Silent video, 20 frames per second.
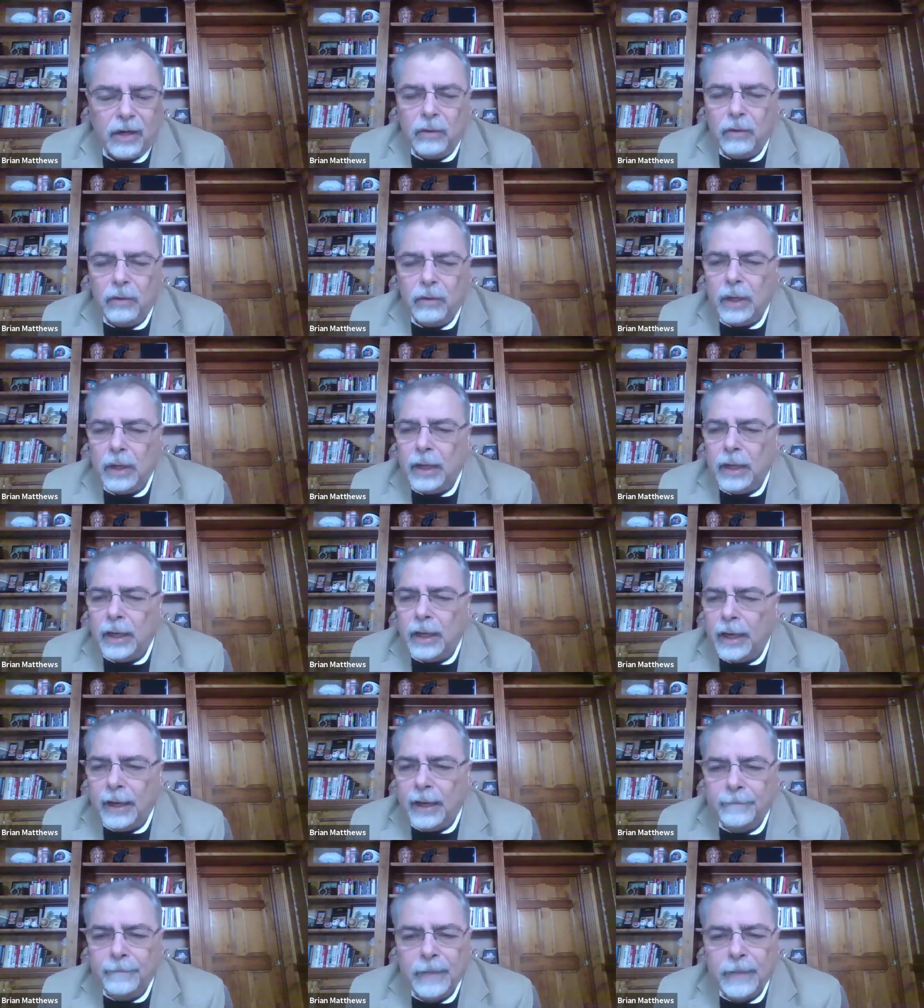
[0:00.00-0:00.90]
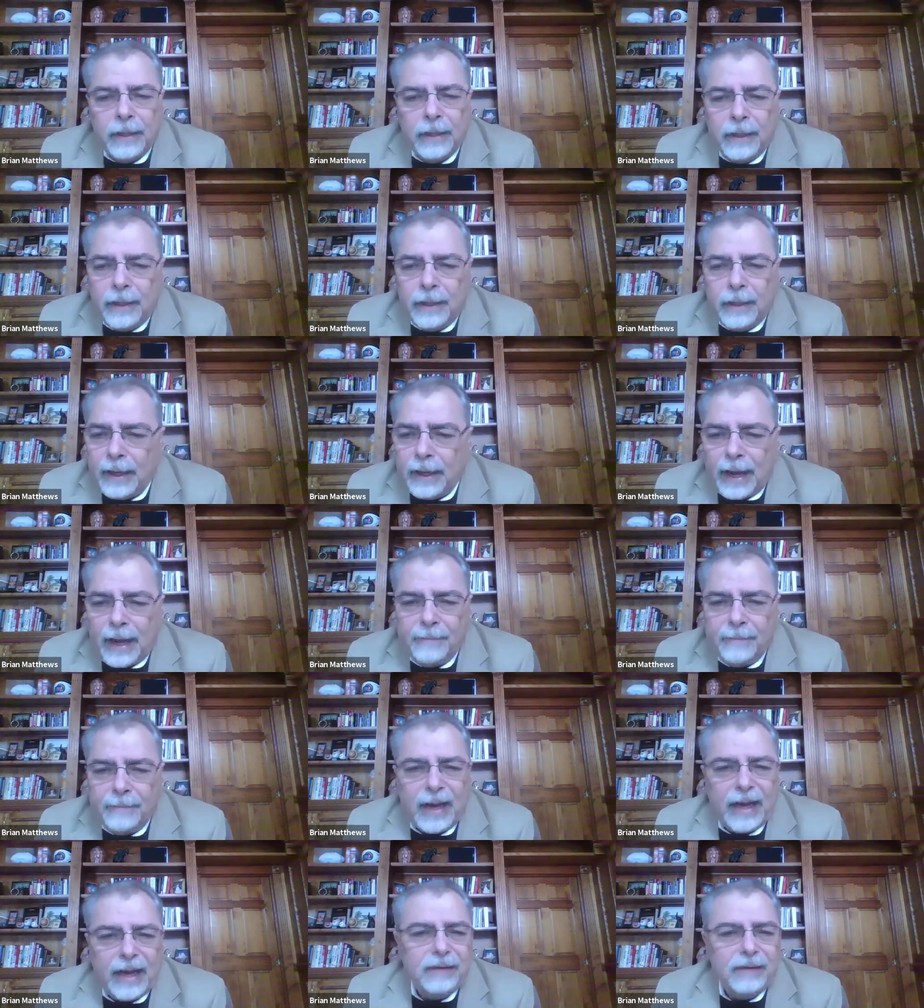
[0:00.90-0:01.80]
You know, um,
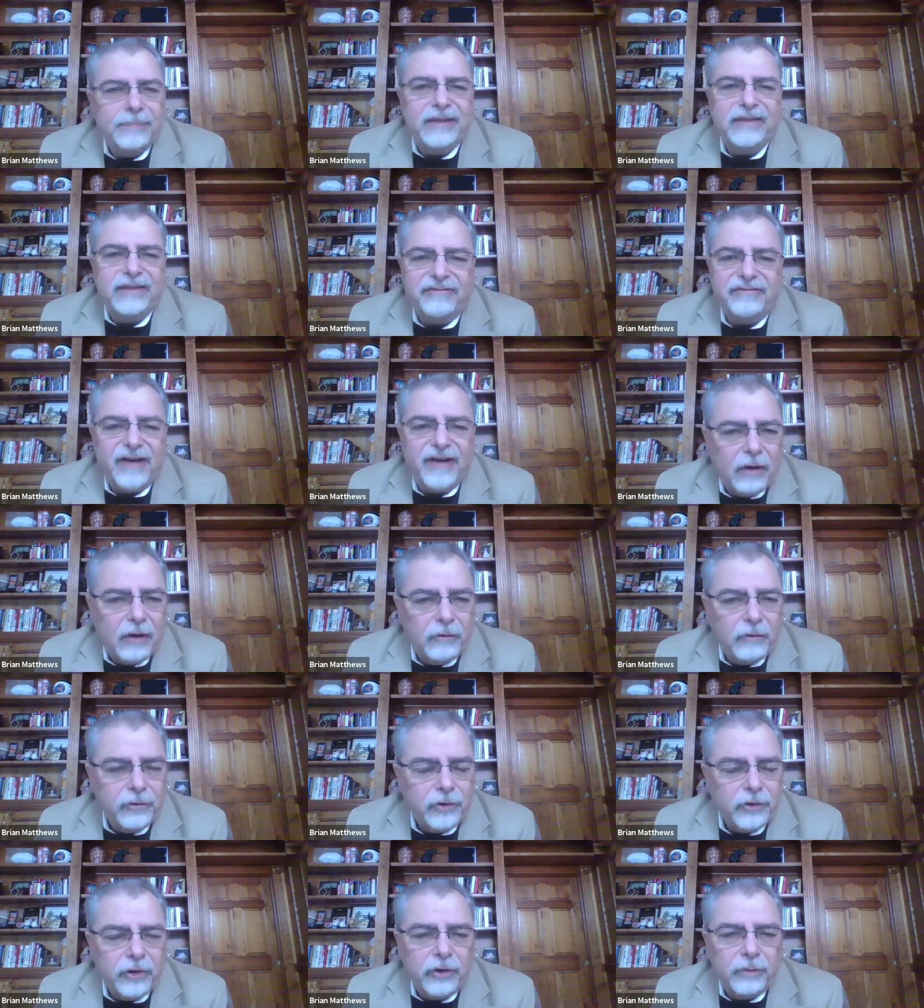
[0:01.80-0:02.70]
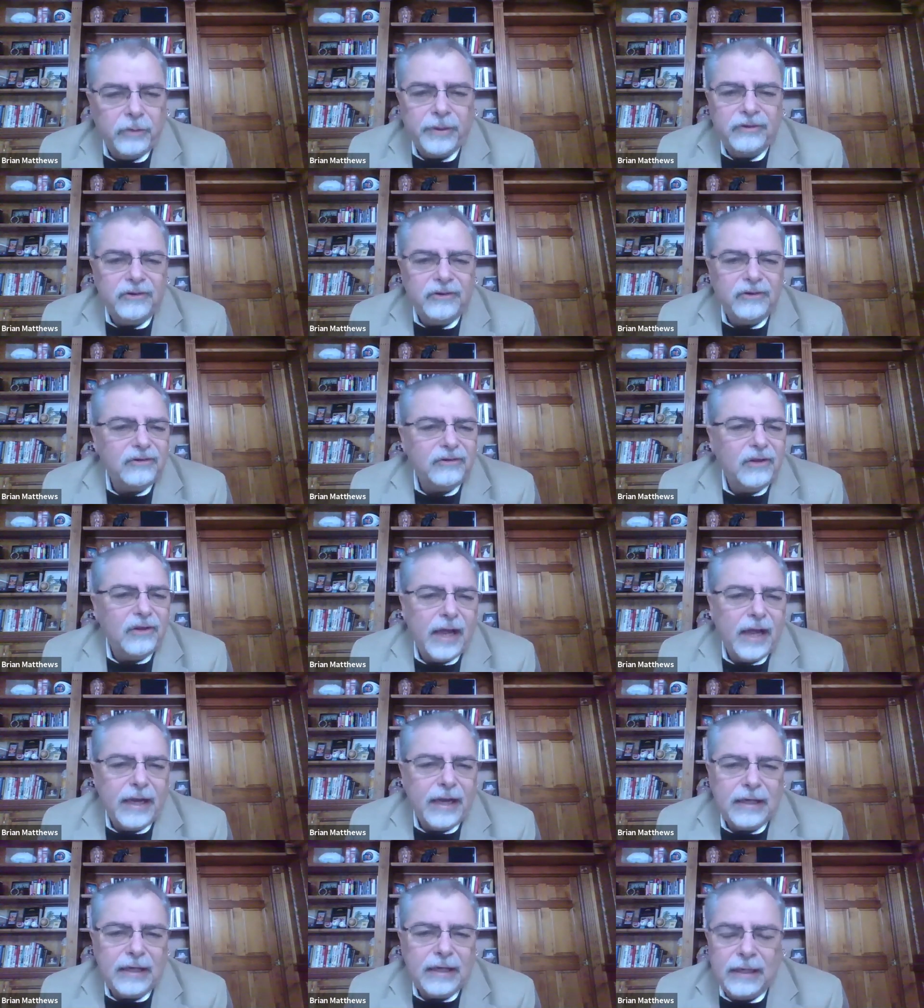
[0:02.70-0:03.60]
I, might have been the founder, but
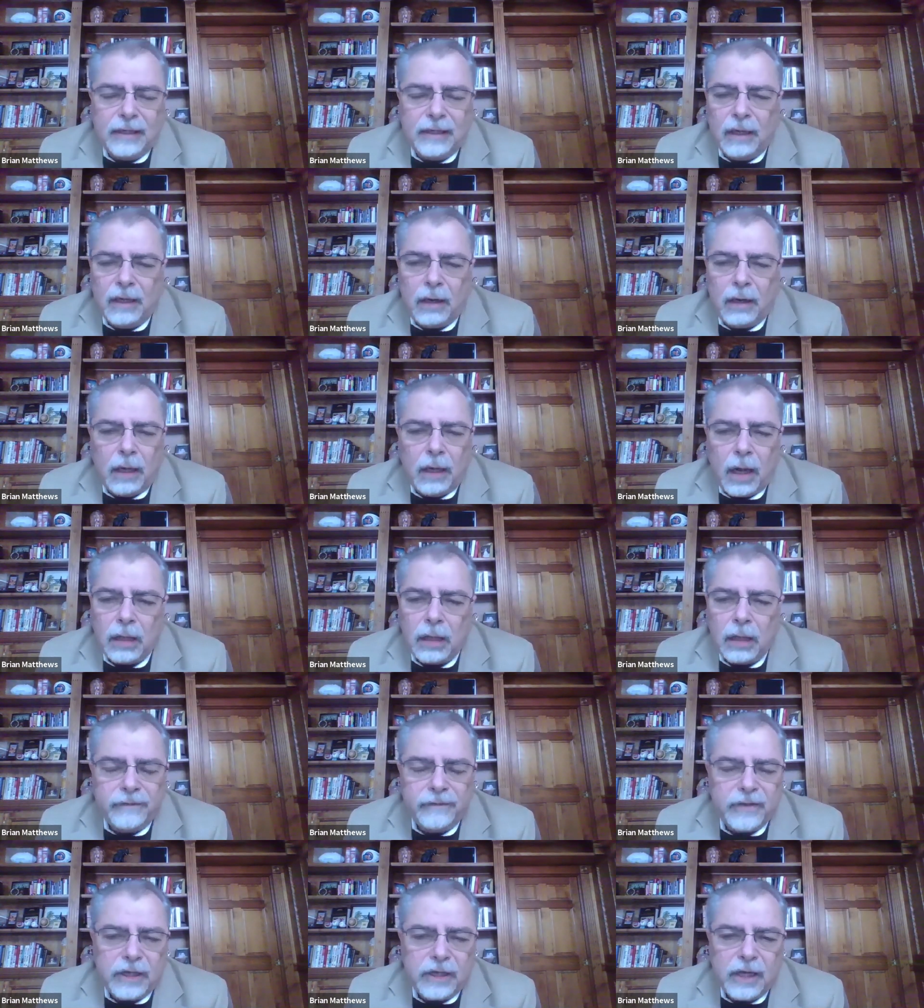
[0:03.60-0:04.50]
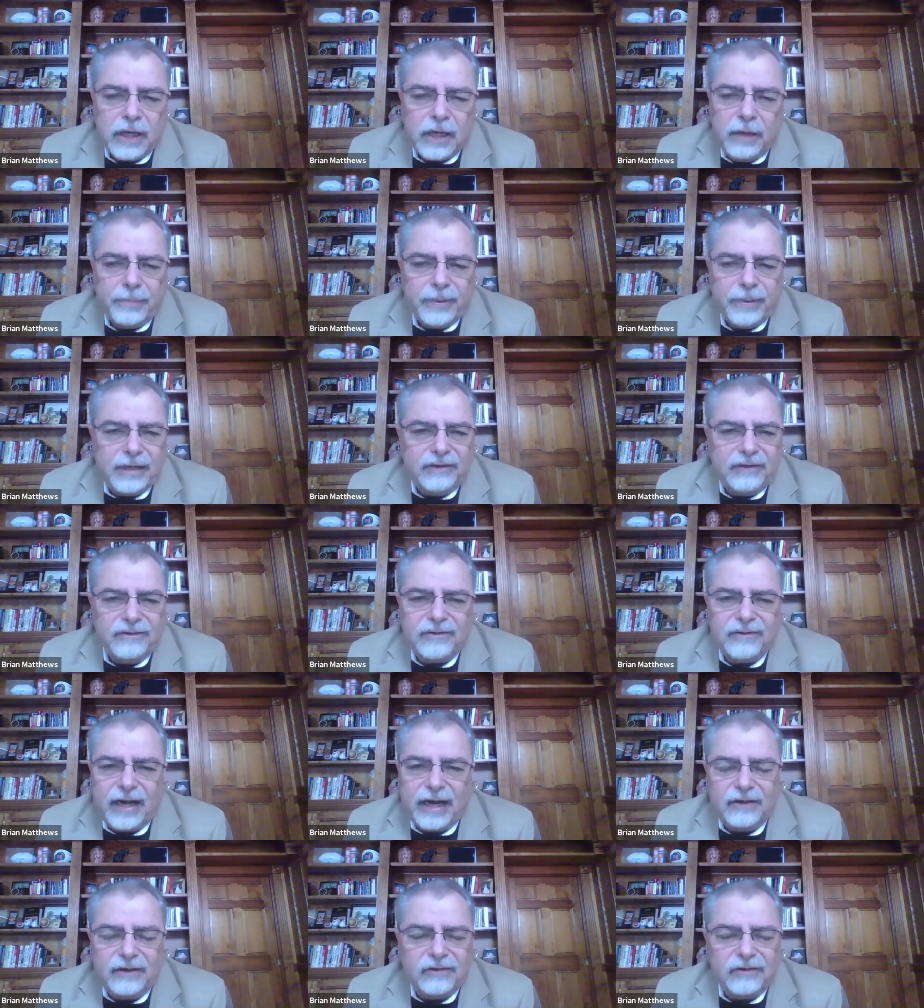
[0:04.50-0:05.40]
just like in all of the
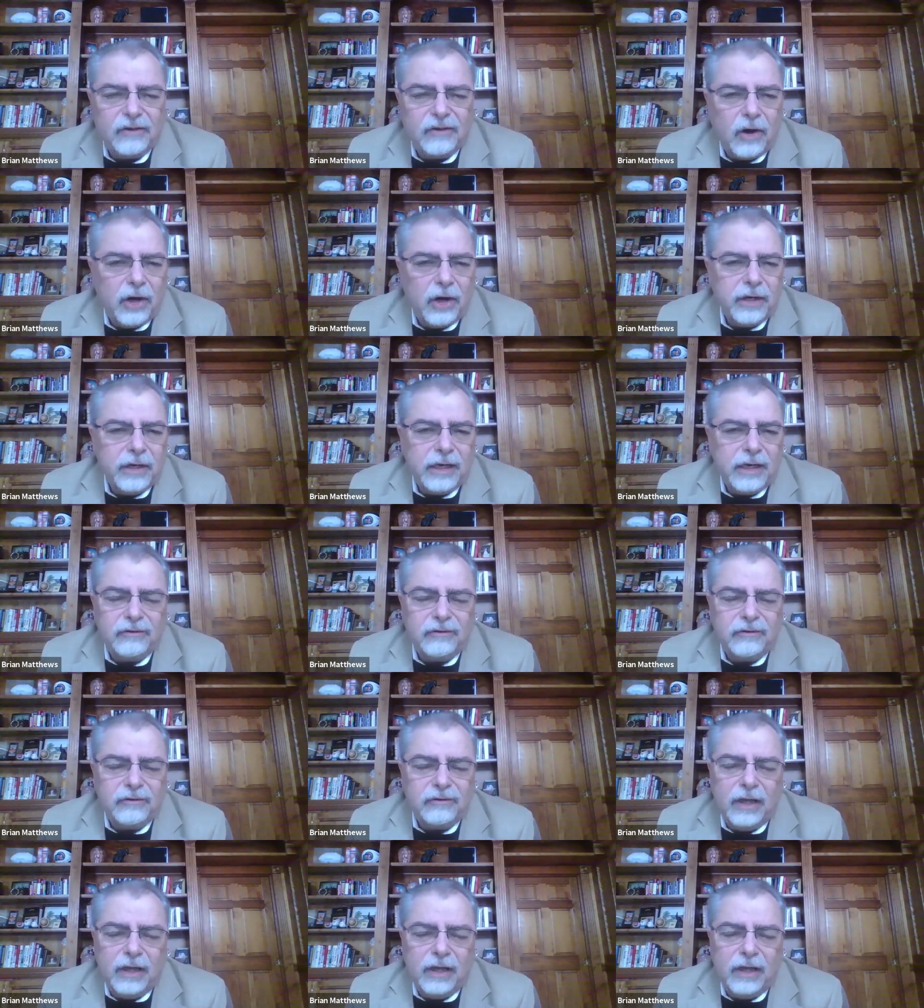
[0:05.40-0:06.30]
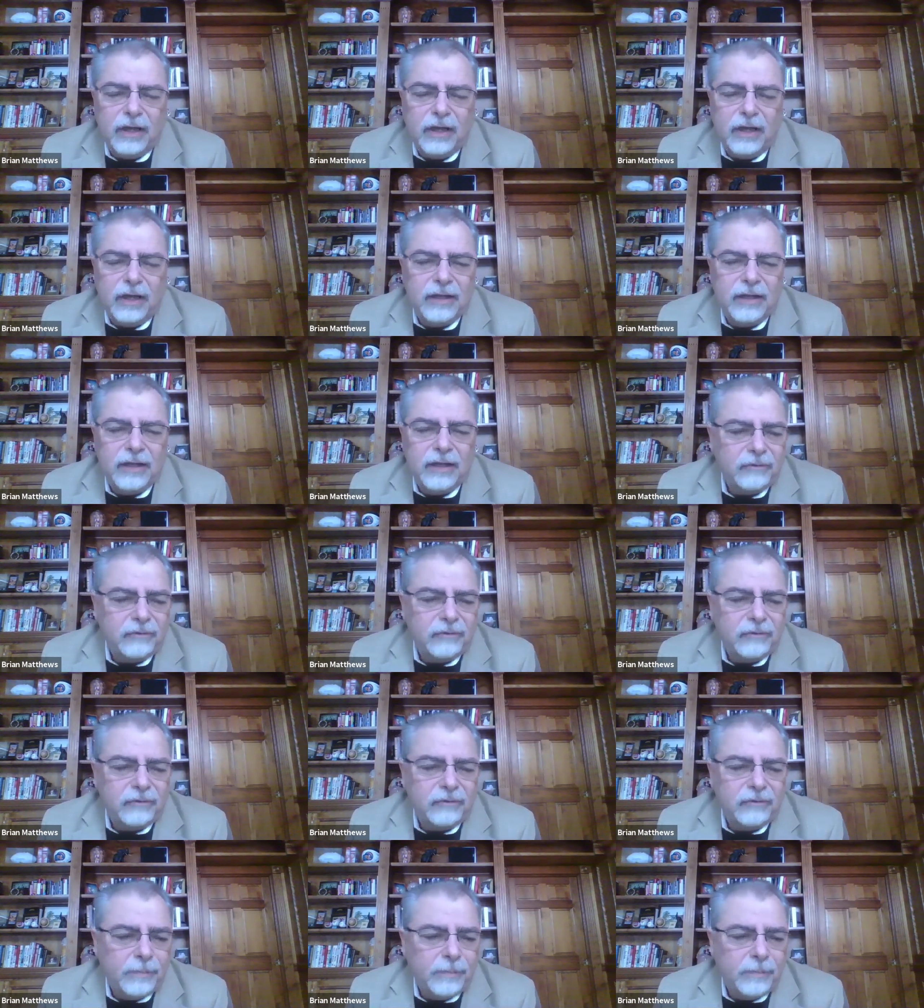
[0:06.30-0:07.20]
companies that I started, it's it's my
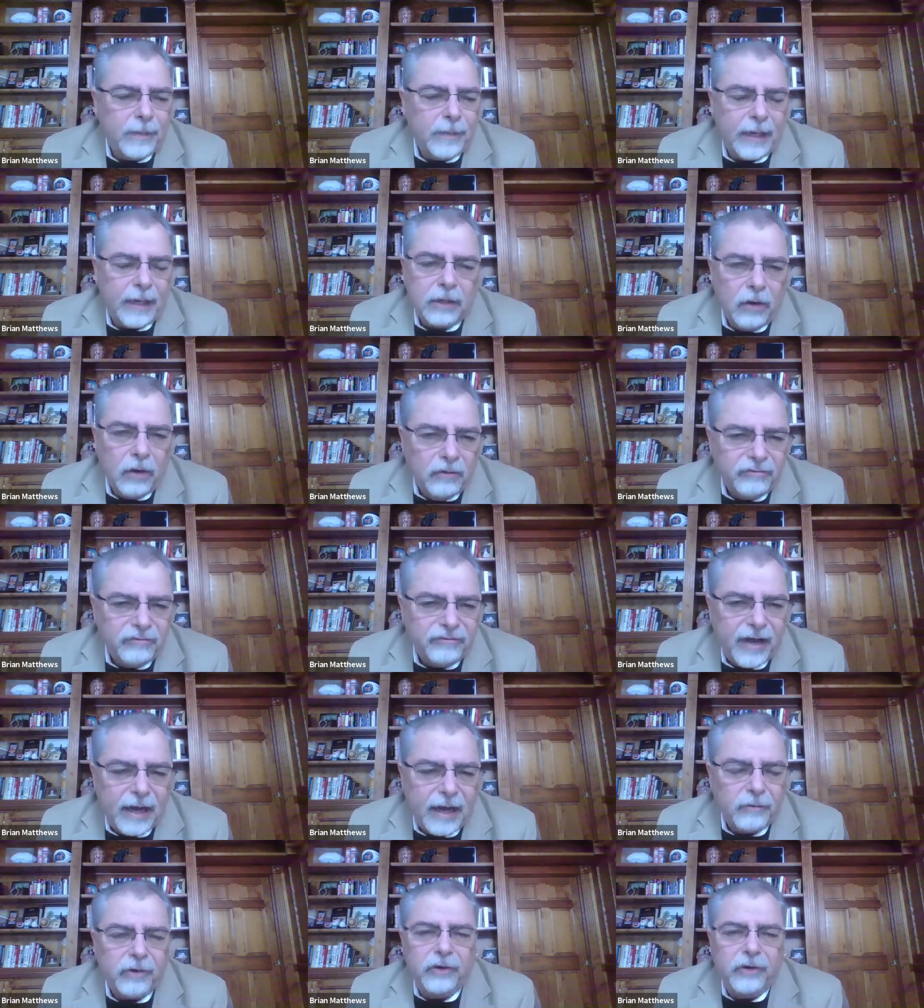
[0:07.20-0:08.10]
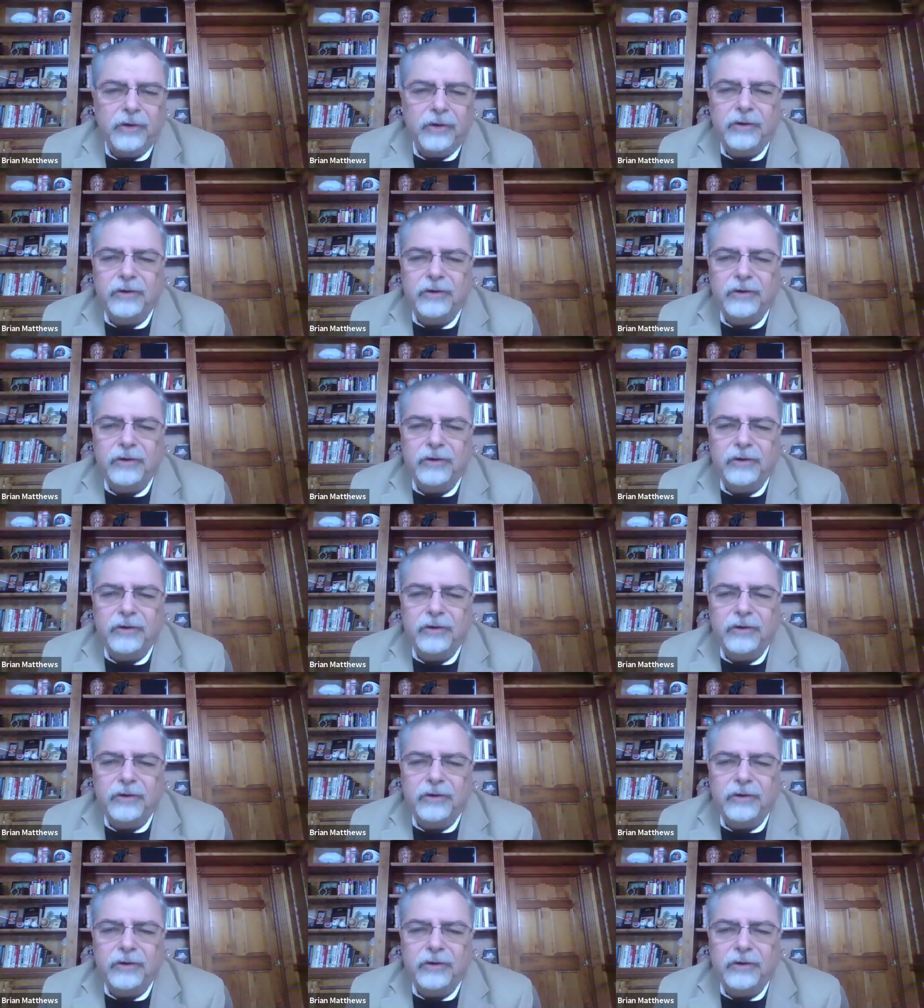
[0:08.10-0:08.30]
co-founders